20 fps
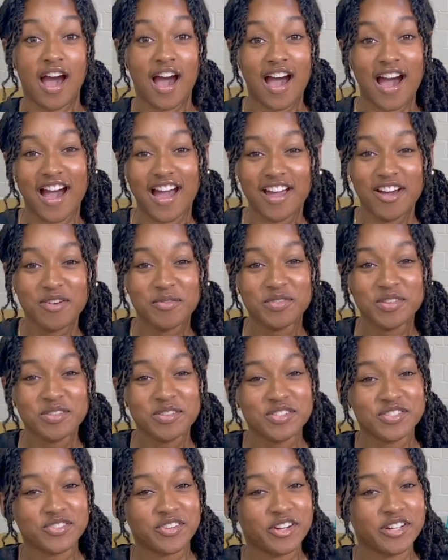I hope you
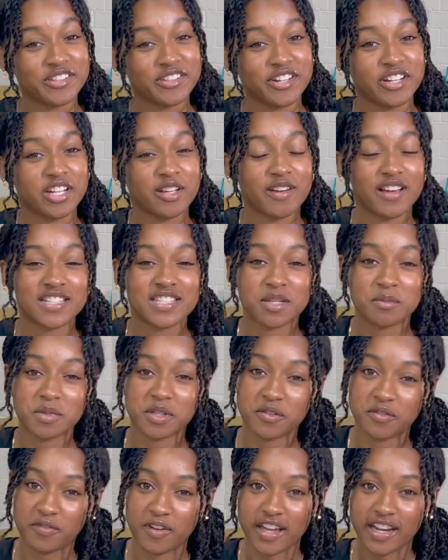enjoyed learning about some of
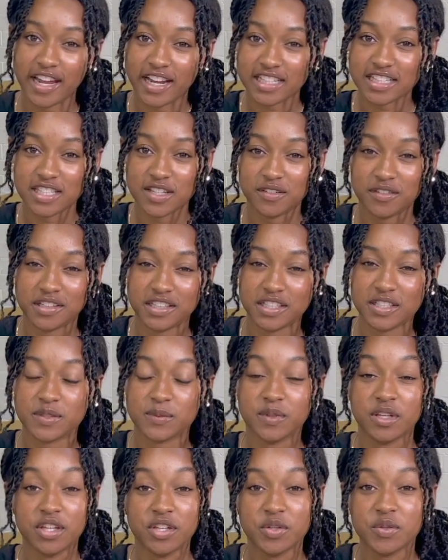the fun activities
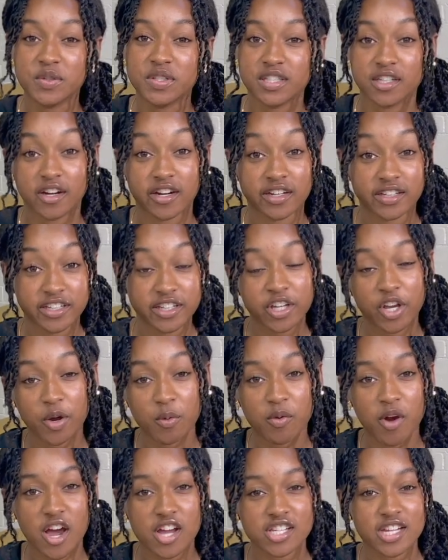we use here at Decode
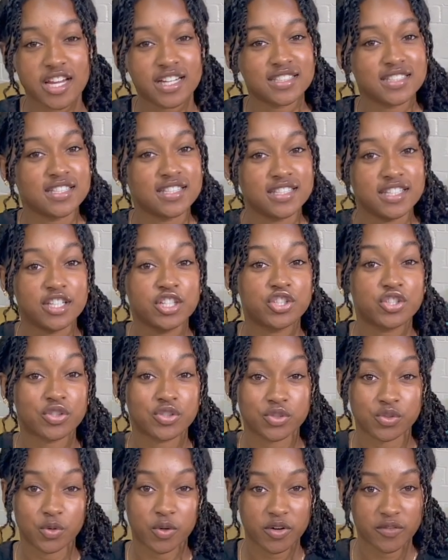Project to teach
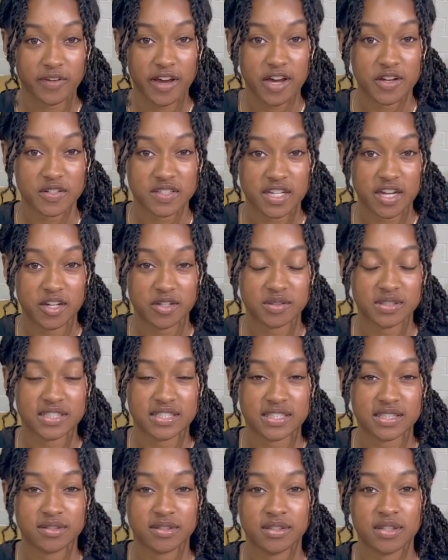short vowel
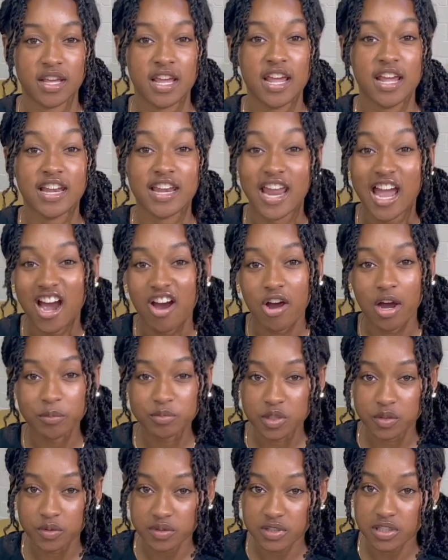sounds. Now I'm
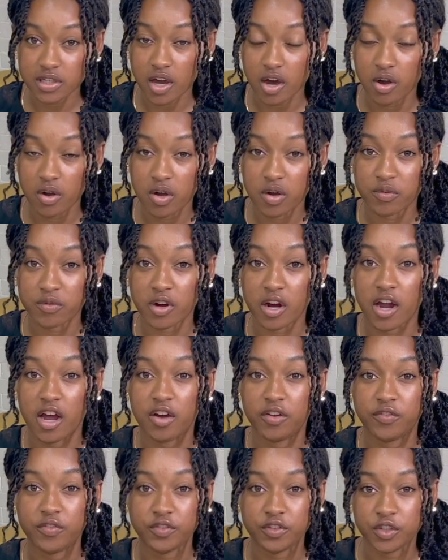going to go over a
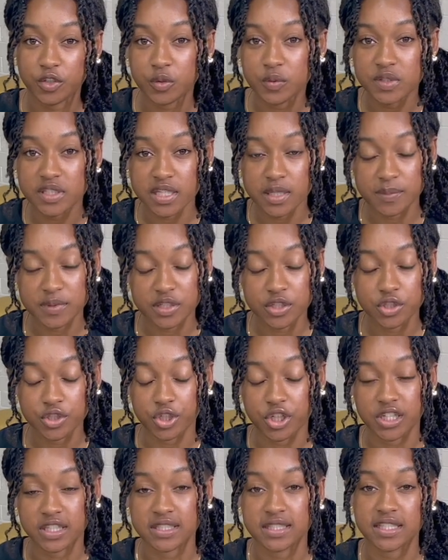few tips and
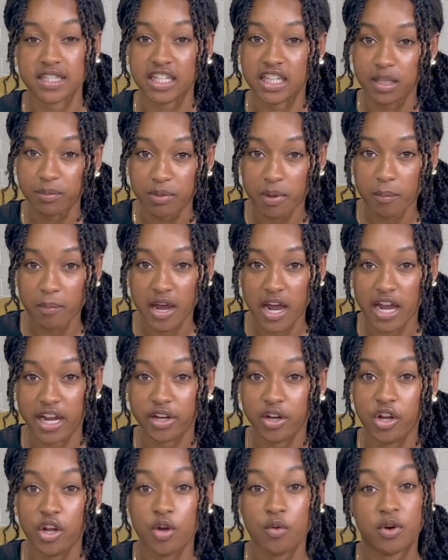tricks to keep in mind
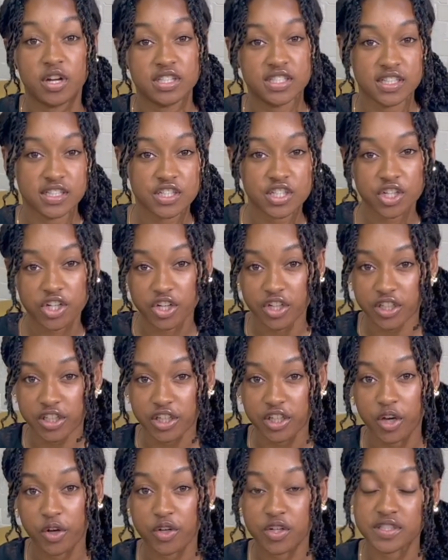while teaching your
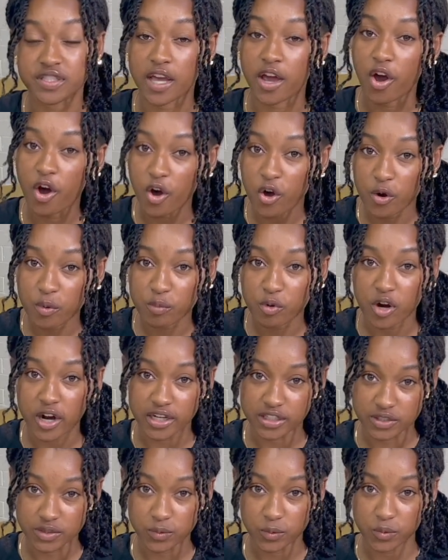decoders at home or
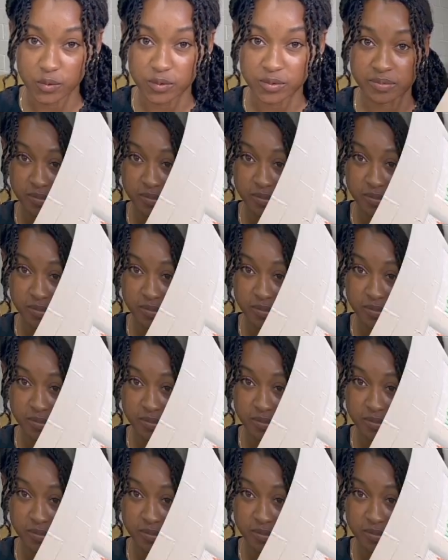at school.